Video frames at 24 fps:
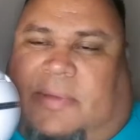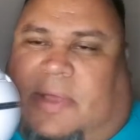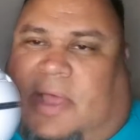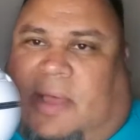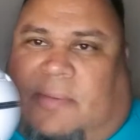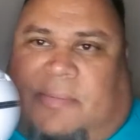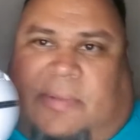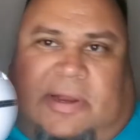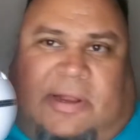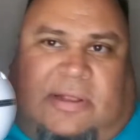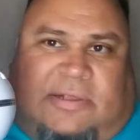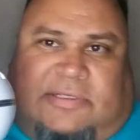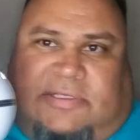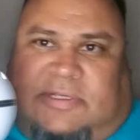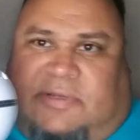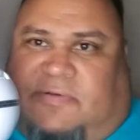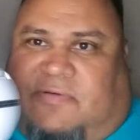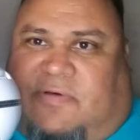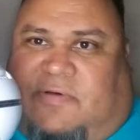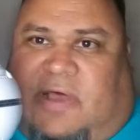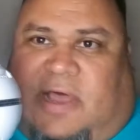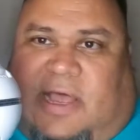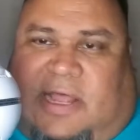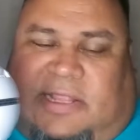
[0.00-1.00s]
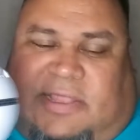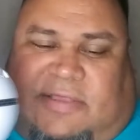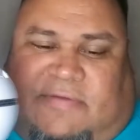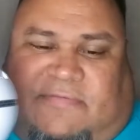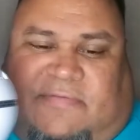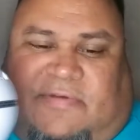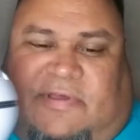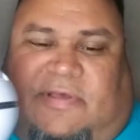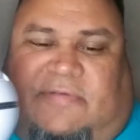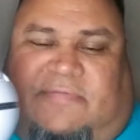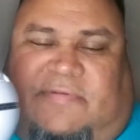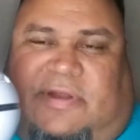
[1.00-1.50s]
I've been also highly
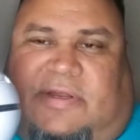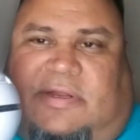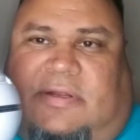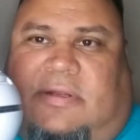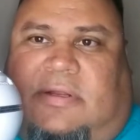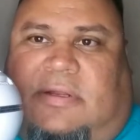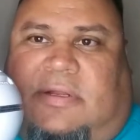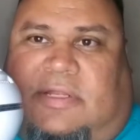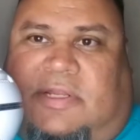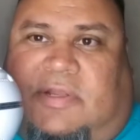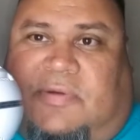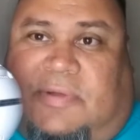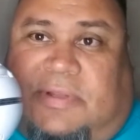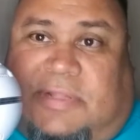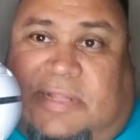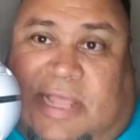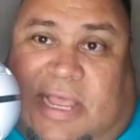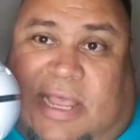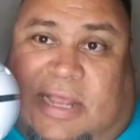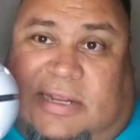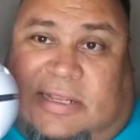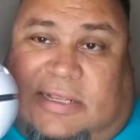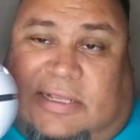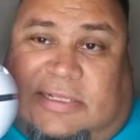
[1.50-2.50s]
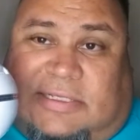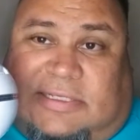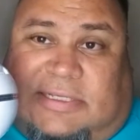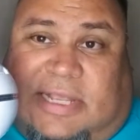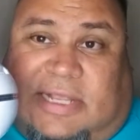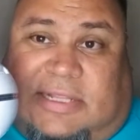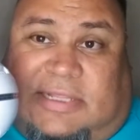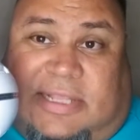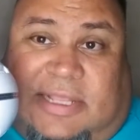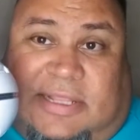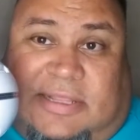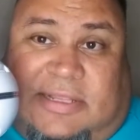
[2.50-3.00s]
involved in doing that because
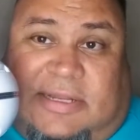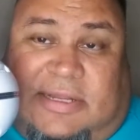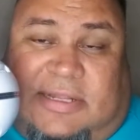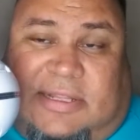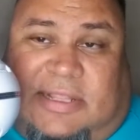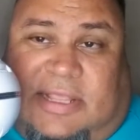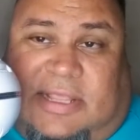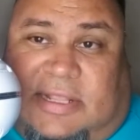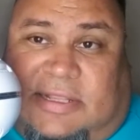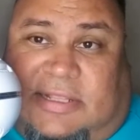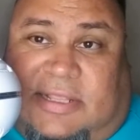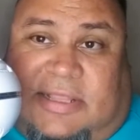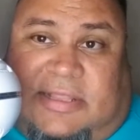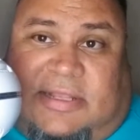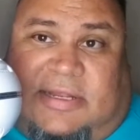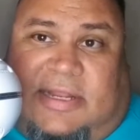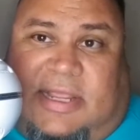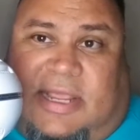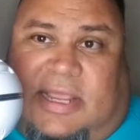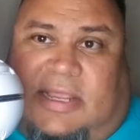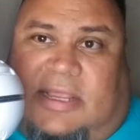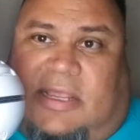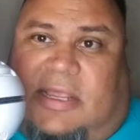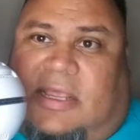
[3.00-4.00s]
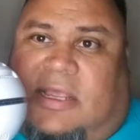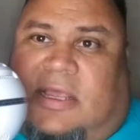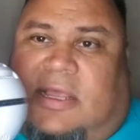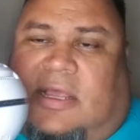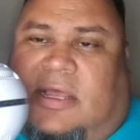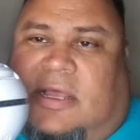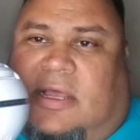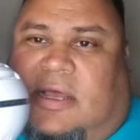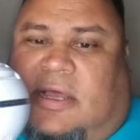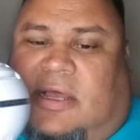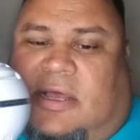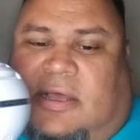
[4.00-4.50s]
at the end of at the end of the day,
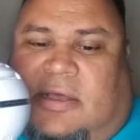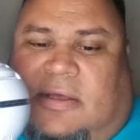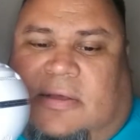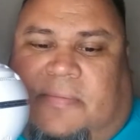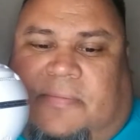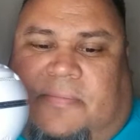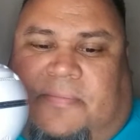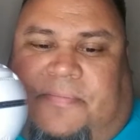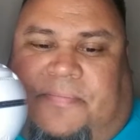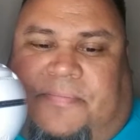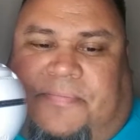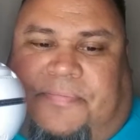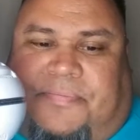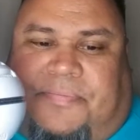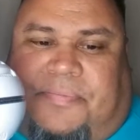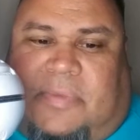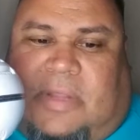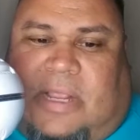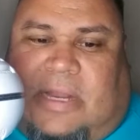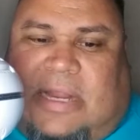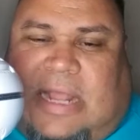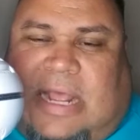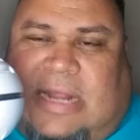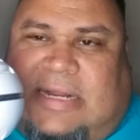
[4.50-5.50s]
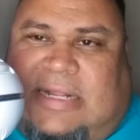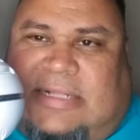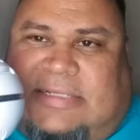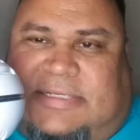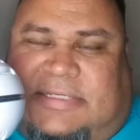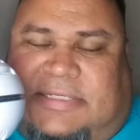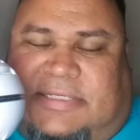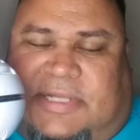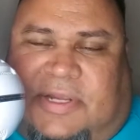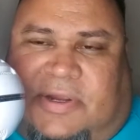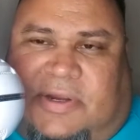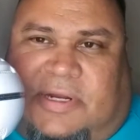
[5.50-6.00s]
um, not
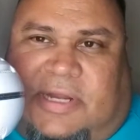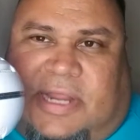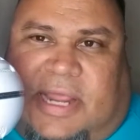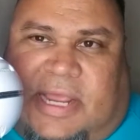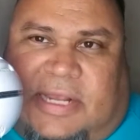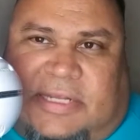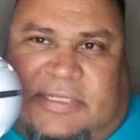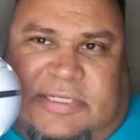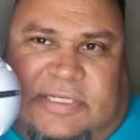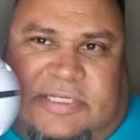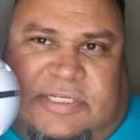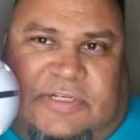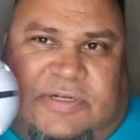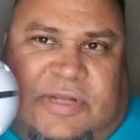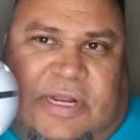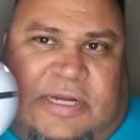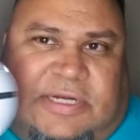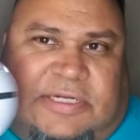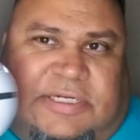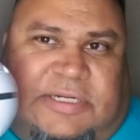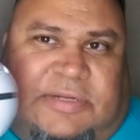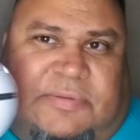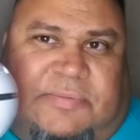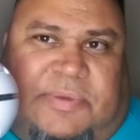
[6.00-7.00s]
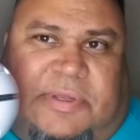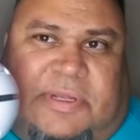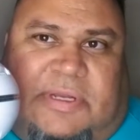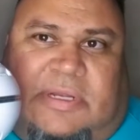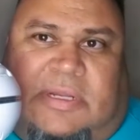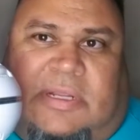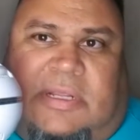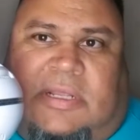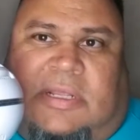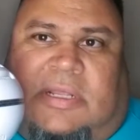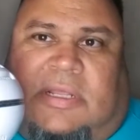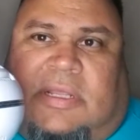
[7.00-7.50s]
necessarily an exit strategy, but
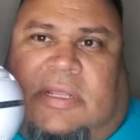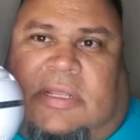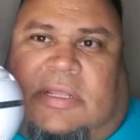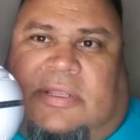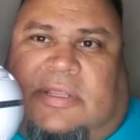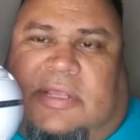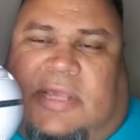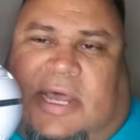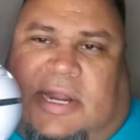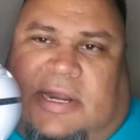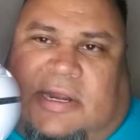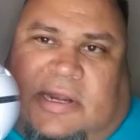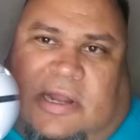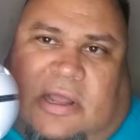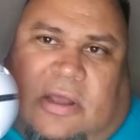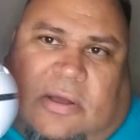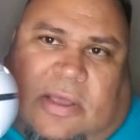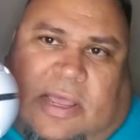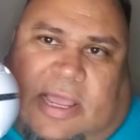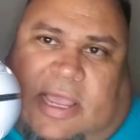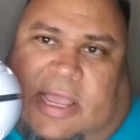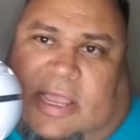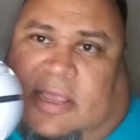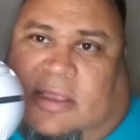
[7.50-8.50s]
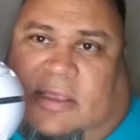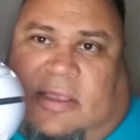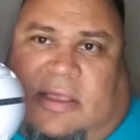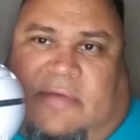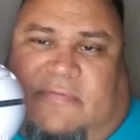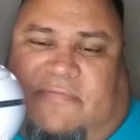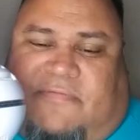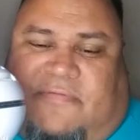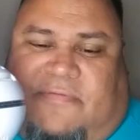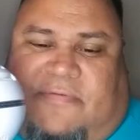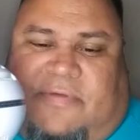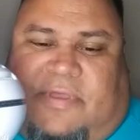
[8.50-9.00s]
you got to know, hey,
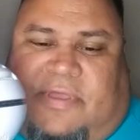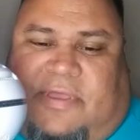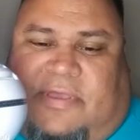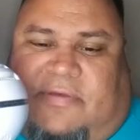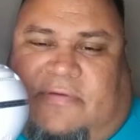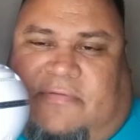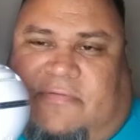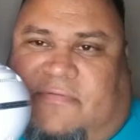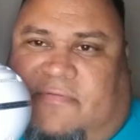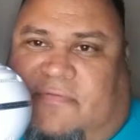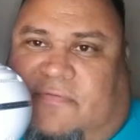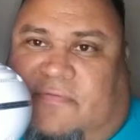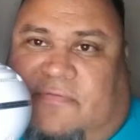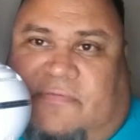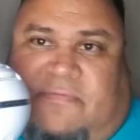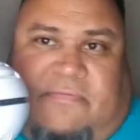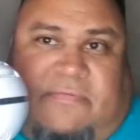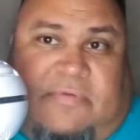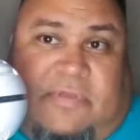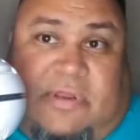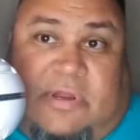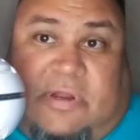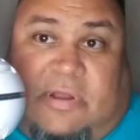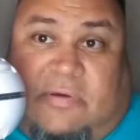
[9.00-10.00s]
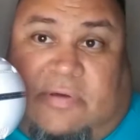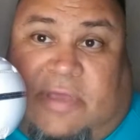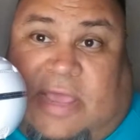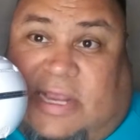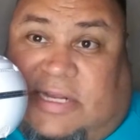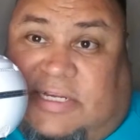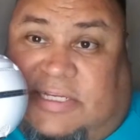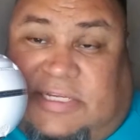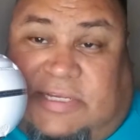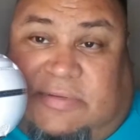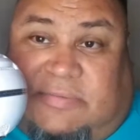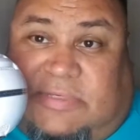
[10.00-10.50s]
if, if, you know
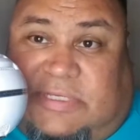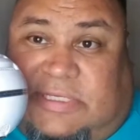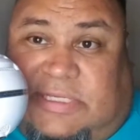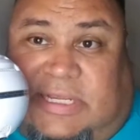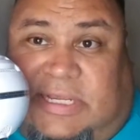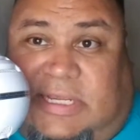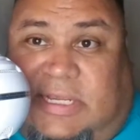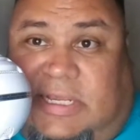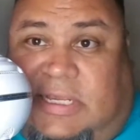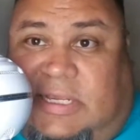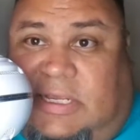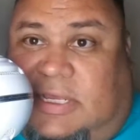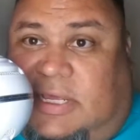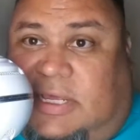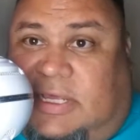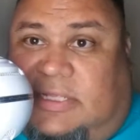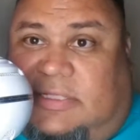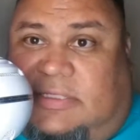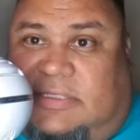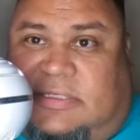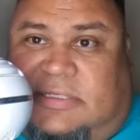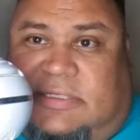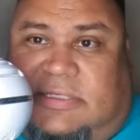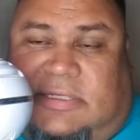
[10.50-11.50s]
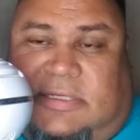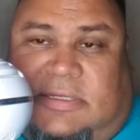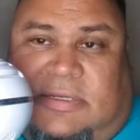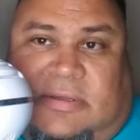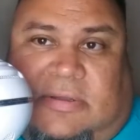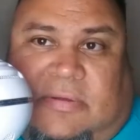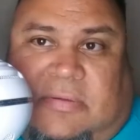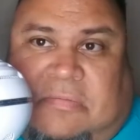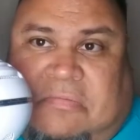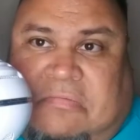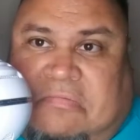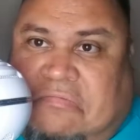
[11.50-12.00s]
HCMC hits
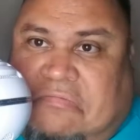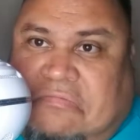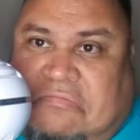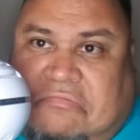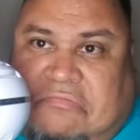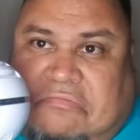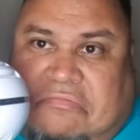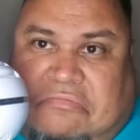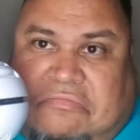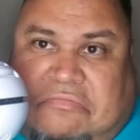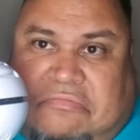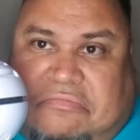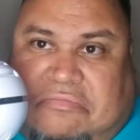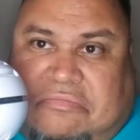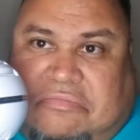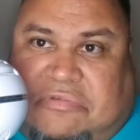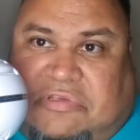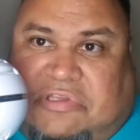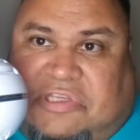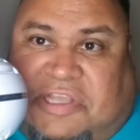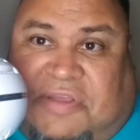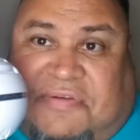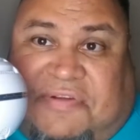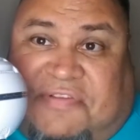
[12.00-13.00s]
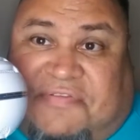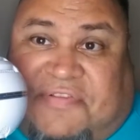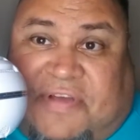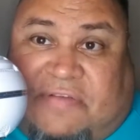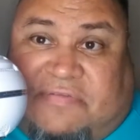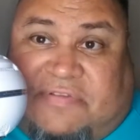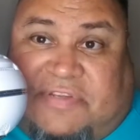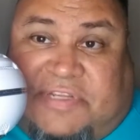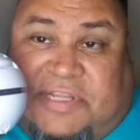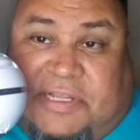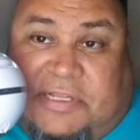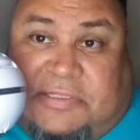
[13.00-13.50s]
seventy
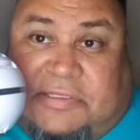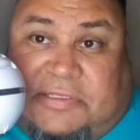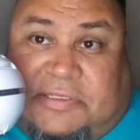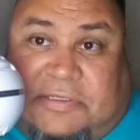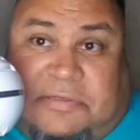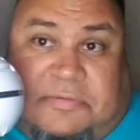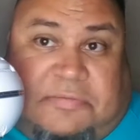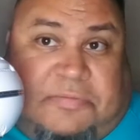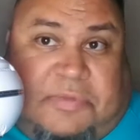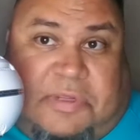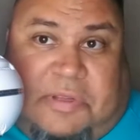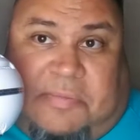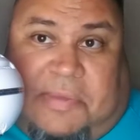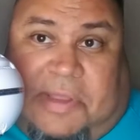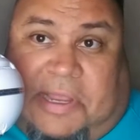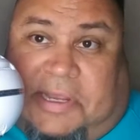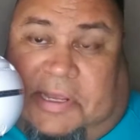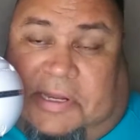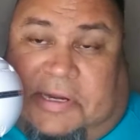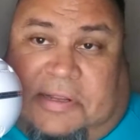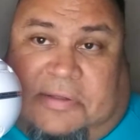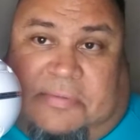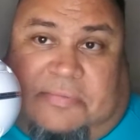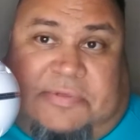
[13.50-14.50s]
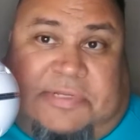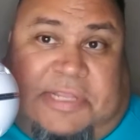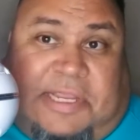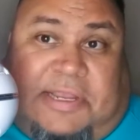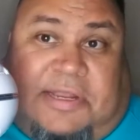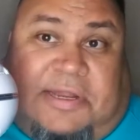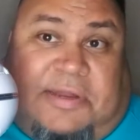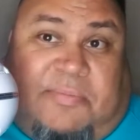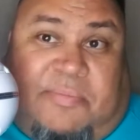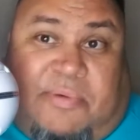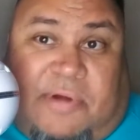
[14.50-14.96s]
five cents, am I gonna take any